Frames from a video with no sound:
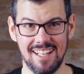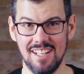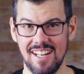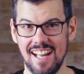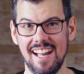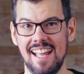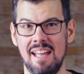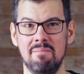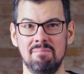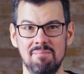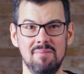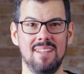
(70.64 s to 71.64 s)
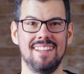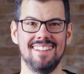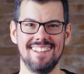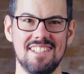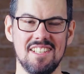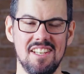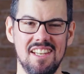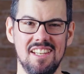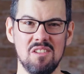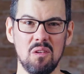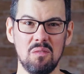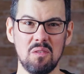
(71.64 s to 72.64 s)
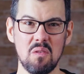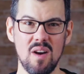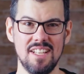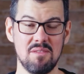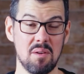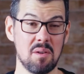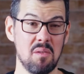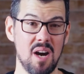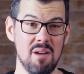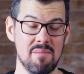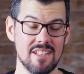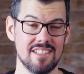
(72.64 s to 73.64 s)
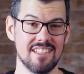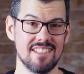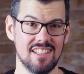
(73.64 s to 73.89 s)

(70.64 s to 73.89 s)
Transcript: I am. It's an awful way to acquire business